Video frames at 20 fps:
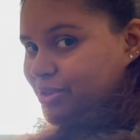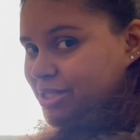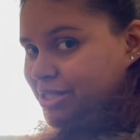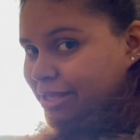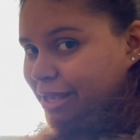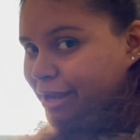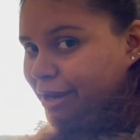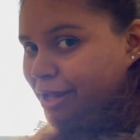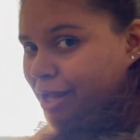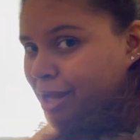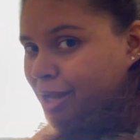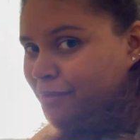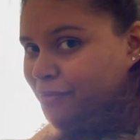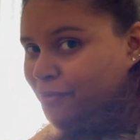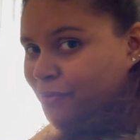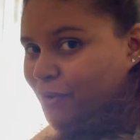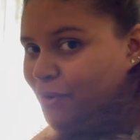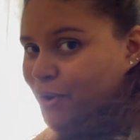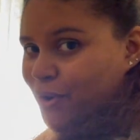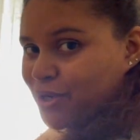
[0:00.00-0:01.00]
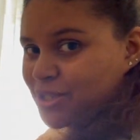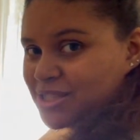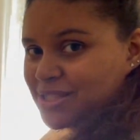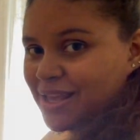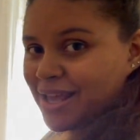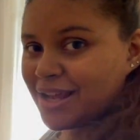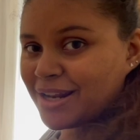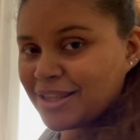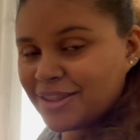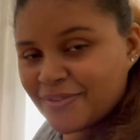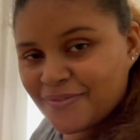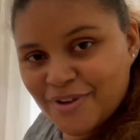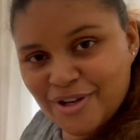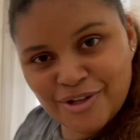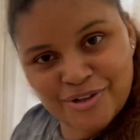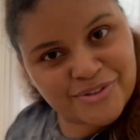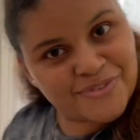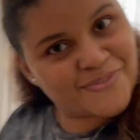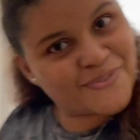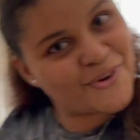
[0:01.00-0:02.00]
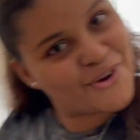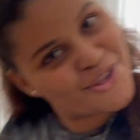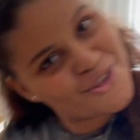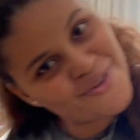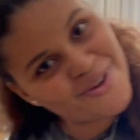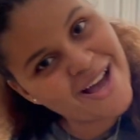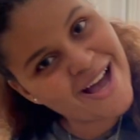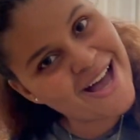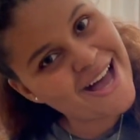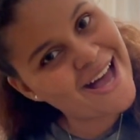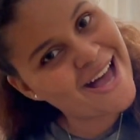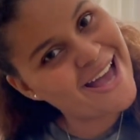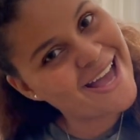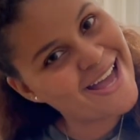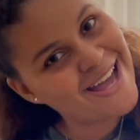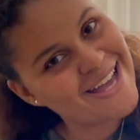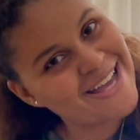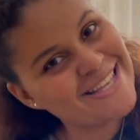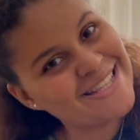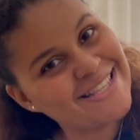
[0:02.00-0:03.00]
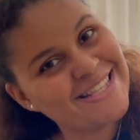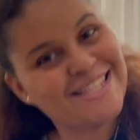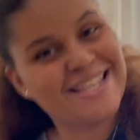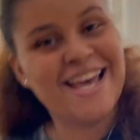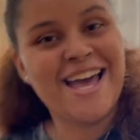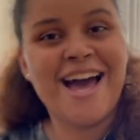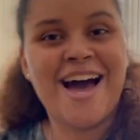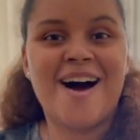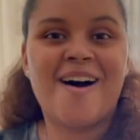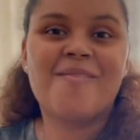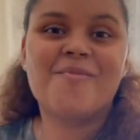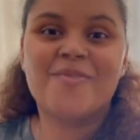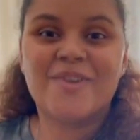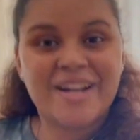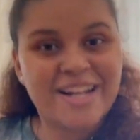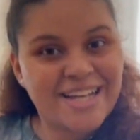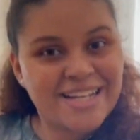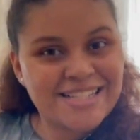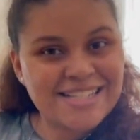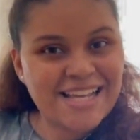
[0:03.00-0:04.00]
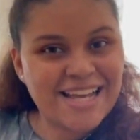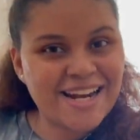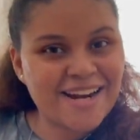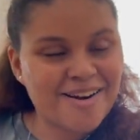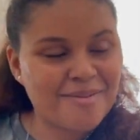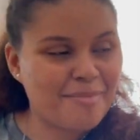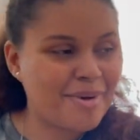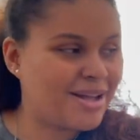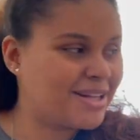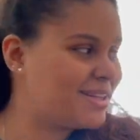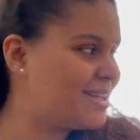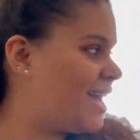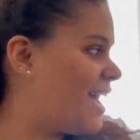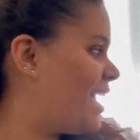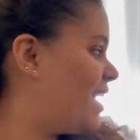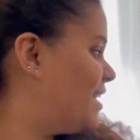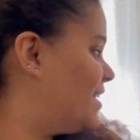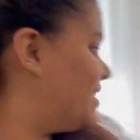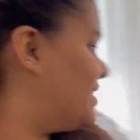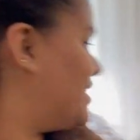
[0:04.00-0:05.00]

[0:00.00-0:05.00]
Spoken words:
set up to edit the videos for you guys. I'm really excited about that. And then